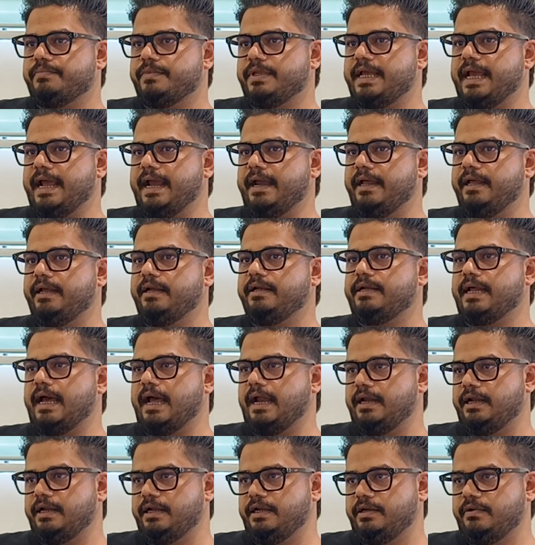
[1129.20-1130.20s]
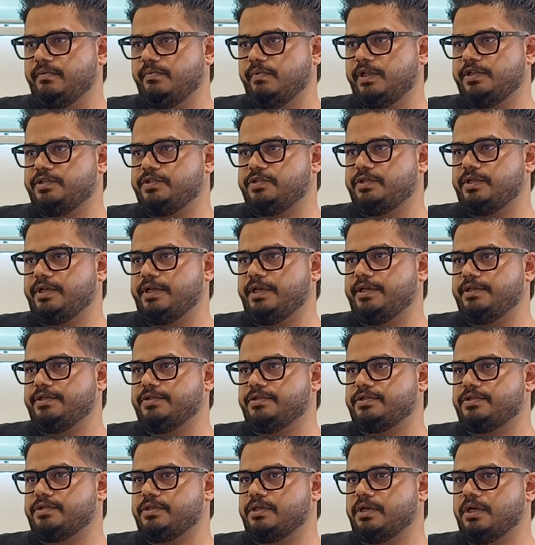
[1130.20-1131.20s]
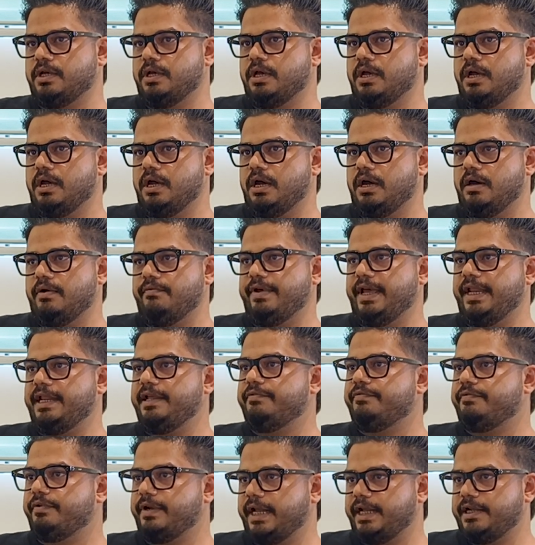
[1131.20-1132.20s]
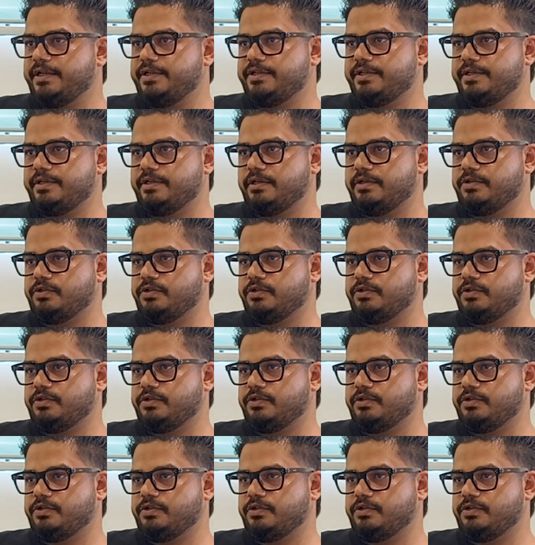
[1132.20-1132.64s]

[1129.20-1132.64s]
getting talent which is very fresh,